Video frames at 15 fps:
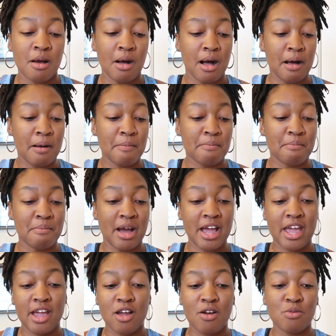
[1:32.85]
My
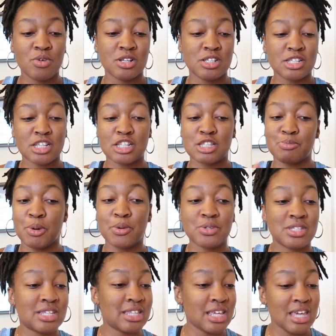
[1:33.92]
hair was
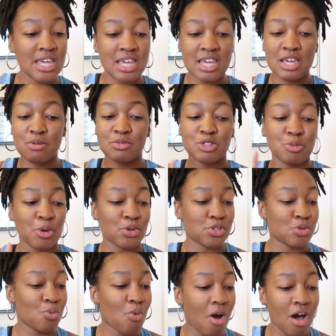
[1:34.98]
exposed to the heat, was
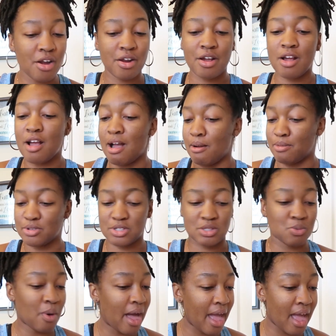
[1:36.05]
exposed to water. I was
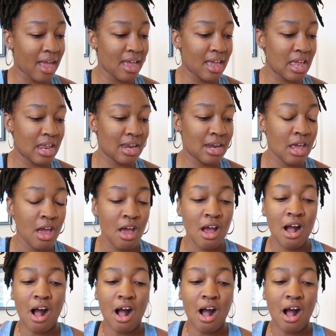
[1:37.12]
sweating.